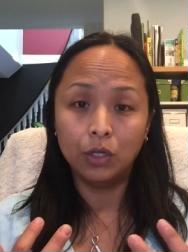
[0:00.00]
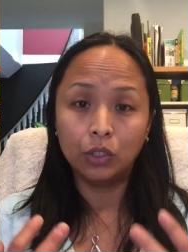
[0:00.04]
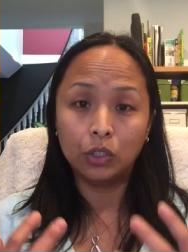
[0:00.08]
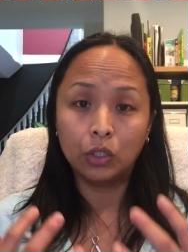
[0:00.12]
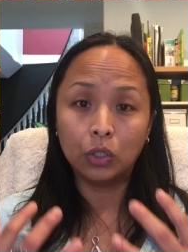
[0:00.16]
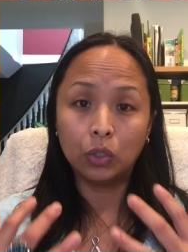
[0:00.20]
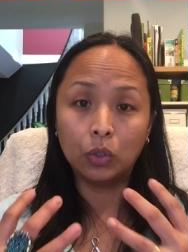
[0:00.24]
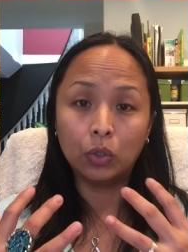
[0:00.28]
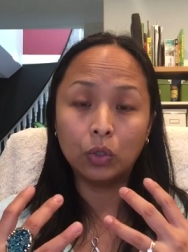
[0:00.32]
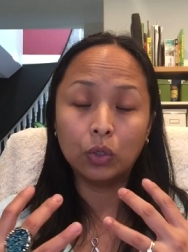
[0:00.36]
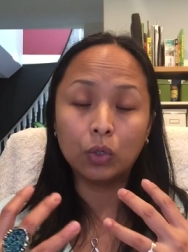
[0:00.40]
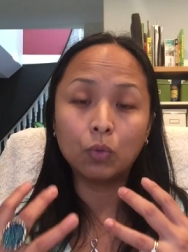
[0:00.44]

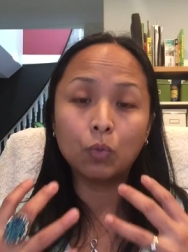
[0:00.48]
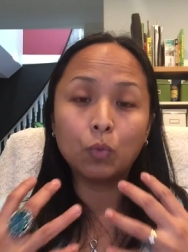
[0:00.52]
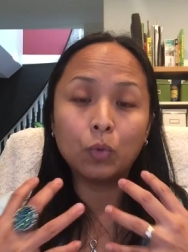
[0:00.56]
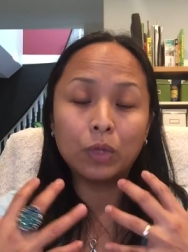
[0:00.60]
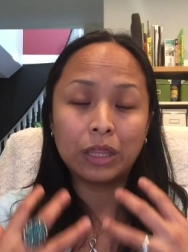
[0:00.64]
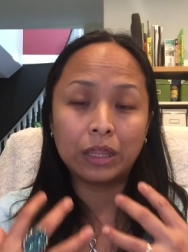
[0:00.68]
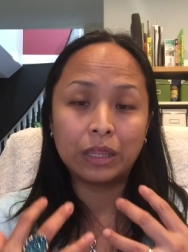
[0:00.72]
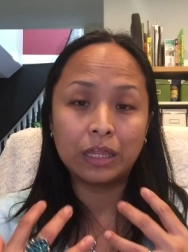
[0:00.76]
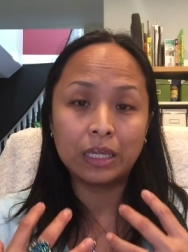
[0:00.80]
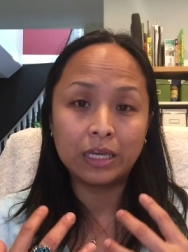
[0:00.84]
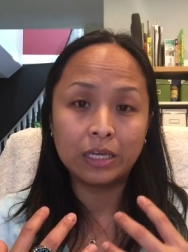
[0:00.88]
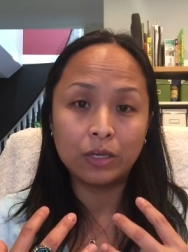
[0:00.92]
to look
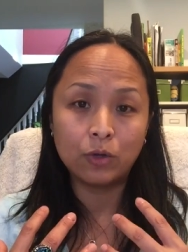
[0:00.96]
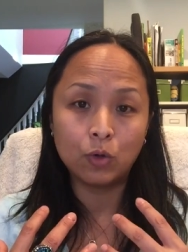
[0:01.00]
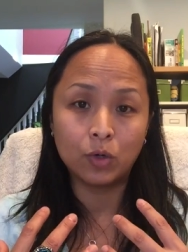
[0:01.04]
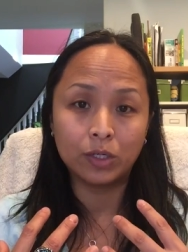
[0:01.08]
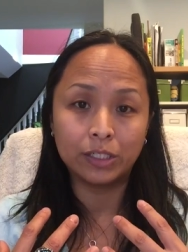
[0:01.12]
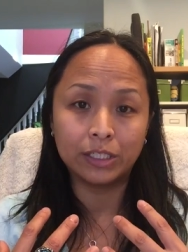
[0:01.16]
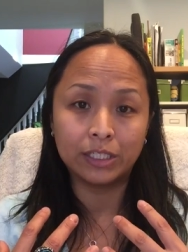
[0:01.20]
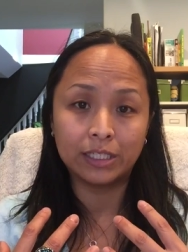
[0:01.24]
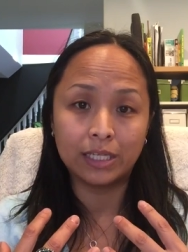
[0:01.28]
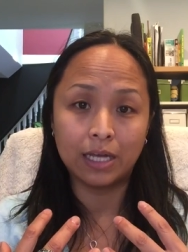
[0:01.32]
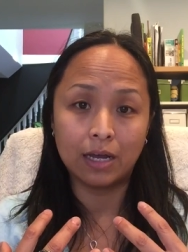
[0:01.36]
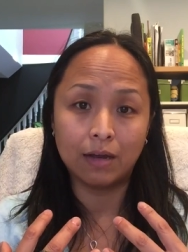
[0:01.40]
within
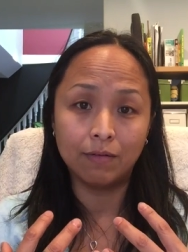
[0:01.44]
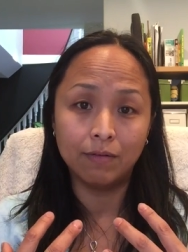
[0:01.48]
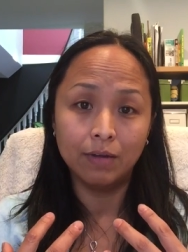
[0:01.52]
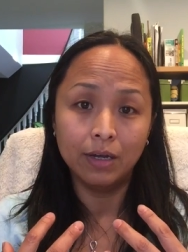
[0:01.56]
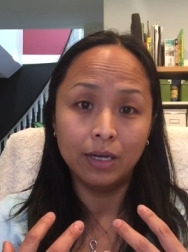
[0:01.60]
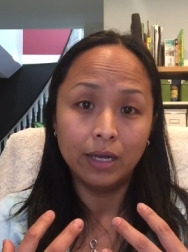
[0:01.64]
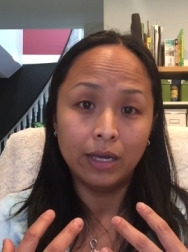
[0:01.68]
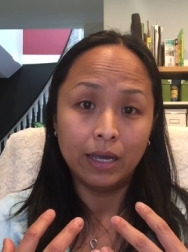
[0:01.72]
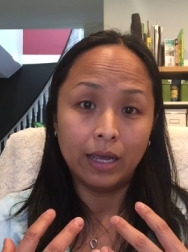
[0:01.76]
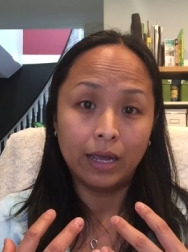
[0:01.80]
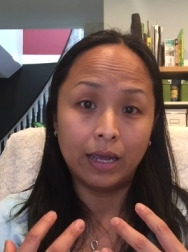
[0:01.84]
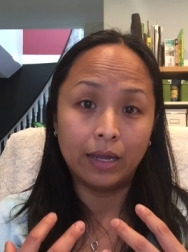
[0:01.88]
yourself
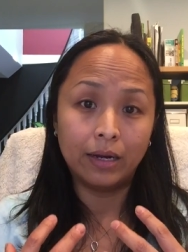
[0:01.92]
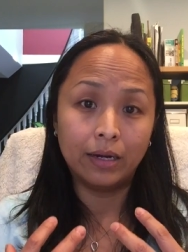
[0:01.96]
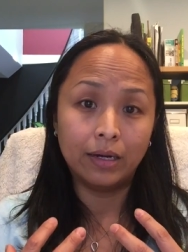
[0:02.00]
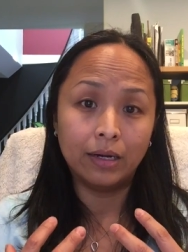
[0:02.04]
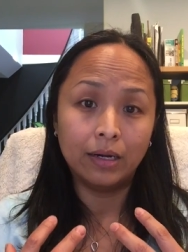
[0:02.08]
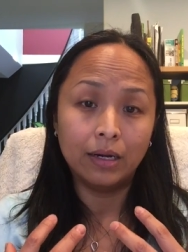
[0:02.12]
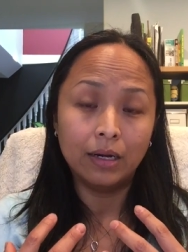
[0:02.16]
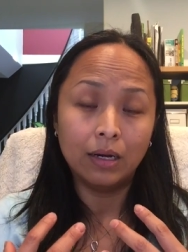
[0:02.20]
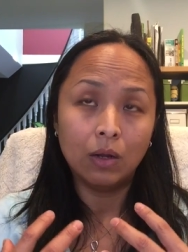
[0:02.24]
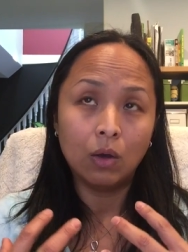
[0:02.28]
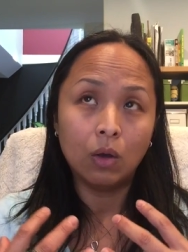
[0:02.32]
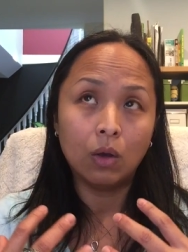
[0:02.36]

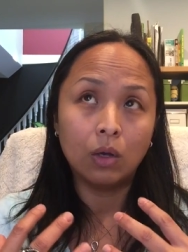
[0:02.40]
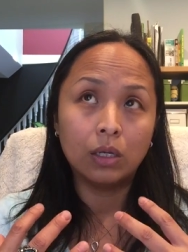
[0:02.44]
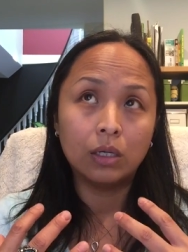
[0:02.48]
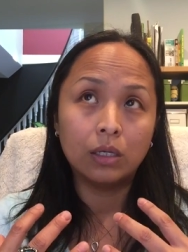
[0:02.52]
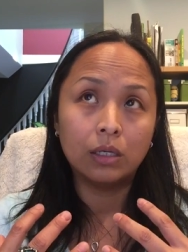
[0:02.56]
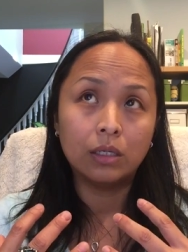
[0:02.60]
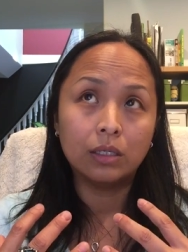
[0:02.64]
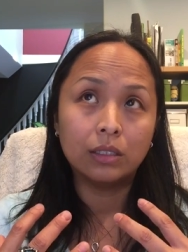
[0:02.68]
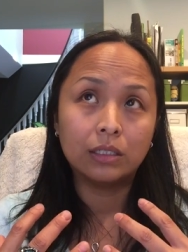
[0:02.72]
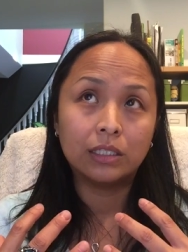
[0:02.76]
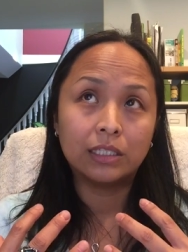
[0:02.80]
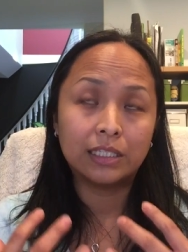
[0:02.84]
and
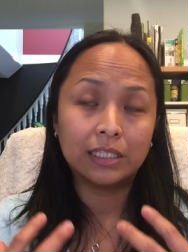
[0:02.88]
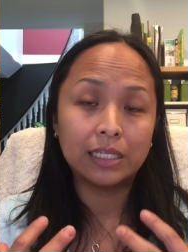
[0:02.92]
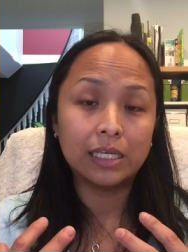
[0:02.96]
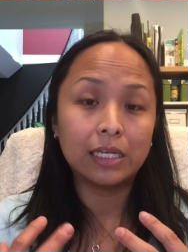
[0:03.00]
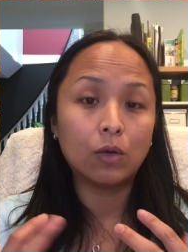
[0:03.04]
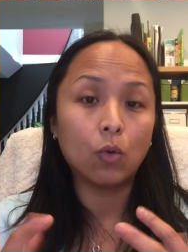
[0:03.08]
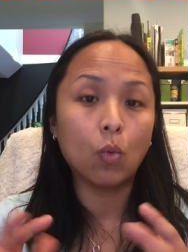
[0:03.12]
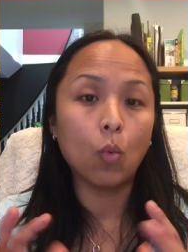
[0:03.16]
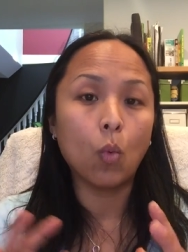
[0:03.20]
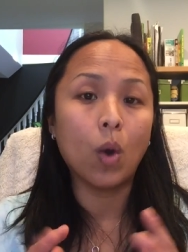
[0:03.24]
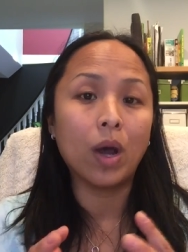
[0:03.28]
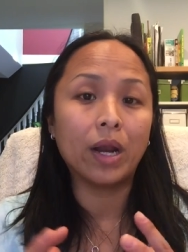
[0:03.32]

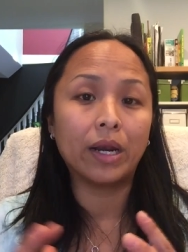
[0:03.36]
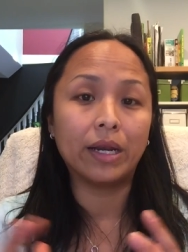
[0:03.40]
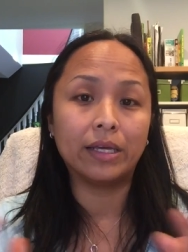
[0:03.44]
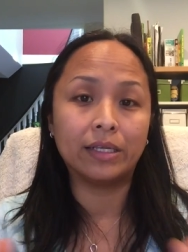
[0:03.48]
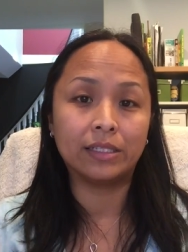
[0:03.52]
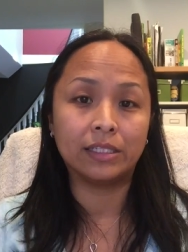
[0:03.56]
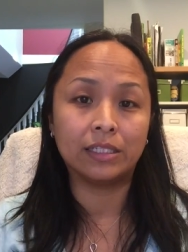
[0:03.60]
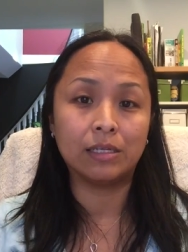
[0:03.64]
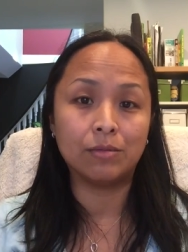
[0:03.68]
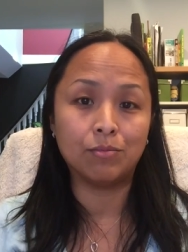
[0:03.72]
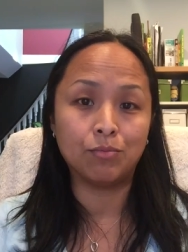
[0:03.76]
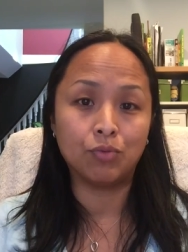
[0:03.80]
seek what
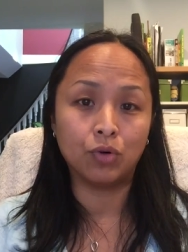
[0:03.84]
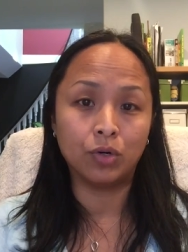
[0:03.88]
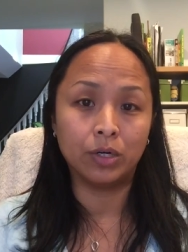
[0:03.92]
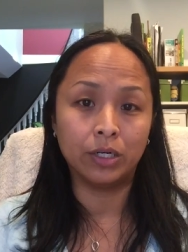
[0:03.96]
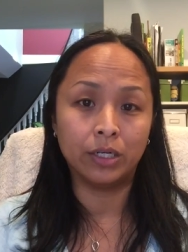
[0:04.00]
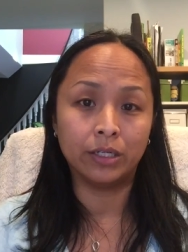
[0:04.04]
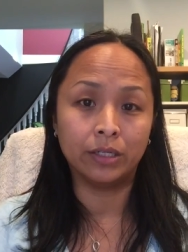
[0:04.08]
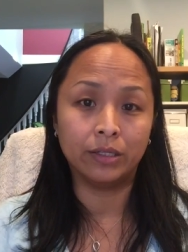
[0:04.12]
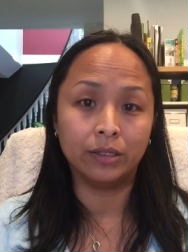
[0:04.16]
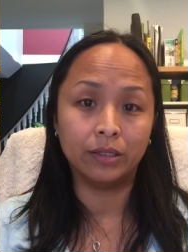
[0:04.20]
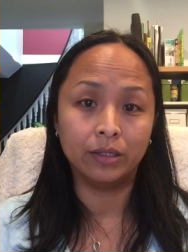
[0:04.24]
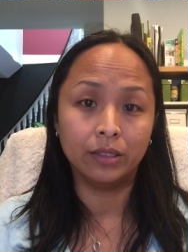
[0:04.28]
is
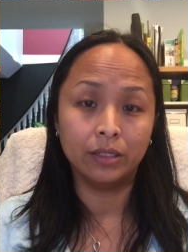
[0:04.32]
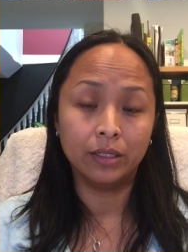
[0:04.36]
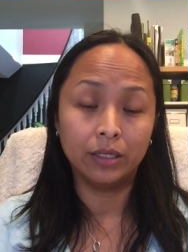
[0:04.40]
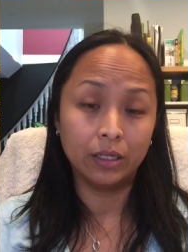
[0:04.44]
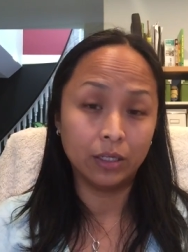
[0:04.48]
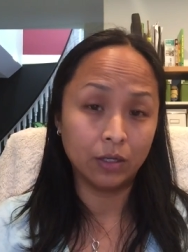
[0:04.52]
important.